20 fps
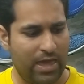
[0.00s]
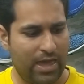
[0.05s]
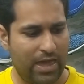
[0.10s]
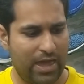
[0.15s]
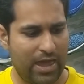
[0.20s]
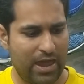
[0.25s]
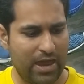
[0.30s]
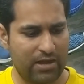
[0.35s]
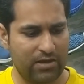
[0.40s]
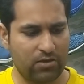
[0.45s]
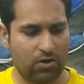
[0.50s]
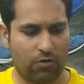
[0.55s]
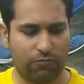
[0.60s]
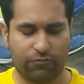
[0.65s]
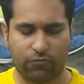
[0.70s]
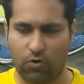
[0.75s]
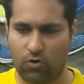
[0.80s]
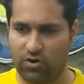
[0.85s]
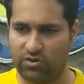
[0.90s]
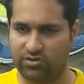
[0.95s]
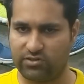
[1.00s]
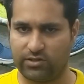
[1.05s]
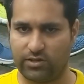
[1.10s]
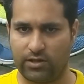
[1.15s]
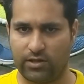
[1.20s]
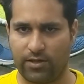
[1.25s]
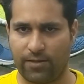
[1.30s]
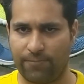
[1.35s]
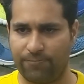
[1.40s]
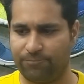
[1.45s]
and of course
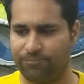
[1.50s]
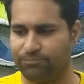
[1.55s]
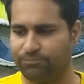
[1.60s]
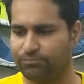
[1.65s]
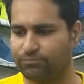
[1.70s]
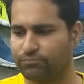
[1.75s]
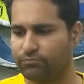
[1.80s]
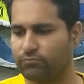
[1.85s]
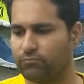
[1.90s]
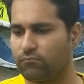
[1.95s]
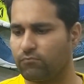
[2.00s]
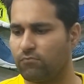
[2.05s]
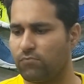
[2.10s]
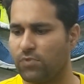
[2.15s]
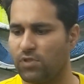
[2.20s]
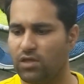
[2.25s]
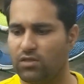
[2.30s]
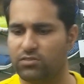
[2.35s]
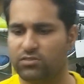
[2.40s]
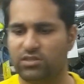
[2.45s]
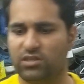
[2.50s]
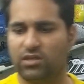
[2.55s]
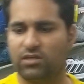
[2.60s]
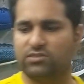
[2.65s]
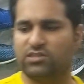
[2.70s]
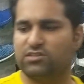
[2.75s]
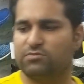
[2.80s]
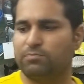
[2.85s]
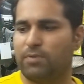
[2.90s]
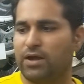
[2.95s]

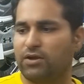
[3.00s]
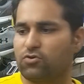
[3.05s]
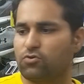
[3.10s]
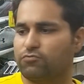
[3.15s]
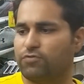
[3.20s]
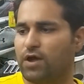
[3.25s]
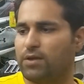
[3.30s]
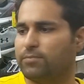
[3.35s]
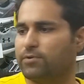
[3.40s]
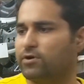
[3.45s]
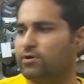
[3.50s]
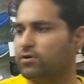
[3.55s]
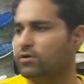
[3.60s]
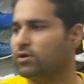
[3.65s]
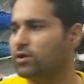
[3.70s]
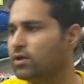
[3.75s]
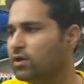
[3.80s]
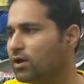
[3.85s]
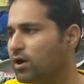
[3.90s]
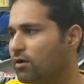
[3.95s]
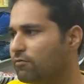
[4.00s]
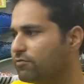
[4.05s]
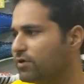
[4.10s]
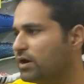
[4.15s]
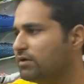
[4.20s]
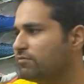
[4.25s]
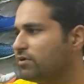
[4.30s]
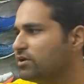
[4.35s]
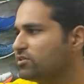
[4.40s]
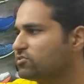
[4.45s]
this microfiber, a
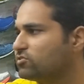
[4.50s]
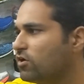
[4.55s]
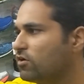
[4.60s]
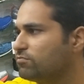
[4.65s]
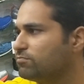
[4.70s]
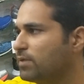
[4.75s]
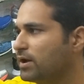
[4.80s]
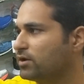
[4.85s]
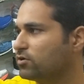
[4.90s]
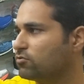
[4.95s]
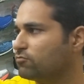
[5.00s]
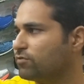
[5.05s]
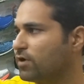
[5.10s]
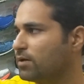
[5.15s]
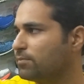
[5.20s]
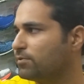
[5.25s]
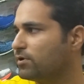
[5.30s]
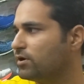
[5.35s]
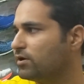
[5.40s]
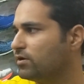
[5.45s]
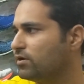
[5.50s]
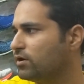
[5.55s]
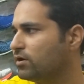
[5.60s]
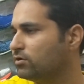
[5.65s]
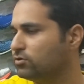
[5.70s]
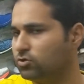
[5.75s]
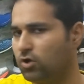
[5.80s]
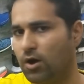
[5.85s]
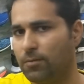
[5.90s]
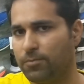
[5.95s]
very, very soft microfiber
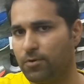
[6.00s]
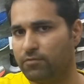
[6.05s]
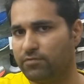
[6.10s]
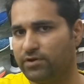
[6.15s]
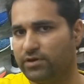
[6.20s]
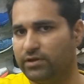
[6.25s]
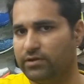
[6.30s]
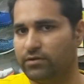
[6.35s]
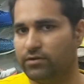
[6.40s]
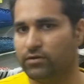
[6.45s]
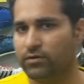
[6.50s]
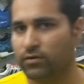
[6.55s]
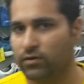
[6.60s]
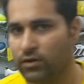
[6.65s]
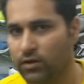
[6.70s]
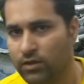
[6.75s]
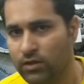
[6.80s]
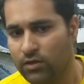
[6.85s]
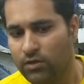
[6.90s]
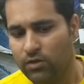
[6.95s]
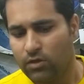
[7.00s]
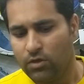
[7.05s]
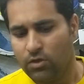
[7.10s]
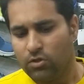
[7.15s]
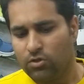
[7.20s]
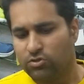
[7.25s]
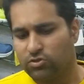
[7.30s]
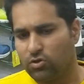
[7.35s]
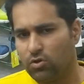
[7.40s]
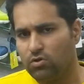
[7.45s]
top over here.
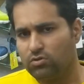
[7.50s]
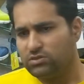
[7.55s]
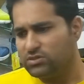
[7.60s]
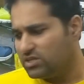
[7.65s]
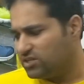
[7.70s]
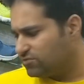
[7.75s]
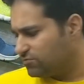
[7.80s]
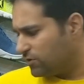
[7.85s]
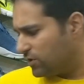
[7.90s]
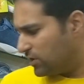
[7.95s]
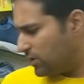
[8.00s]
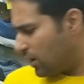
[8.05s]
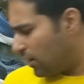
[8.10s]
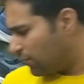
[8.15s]
So these were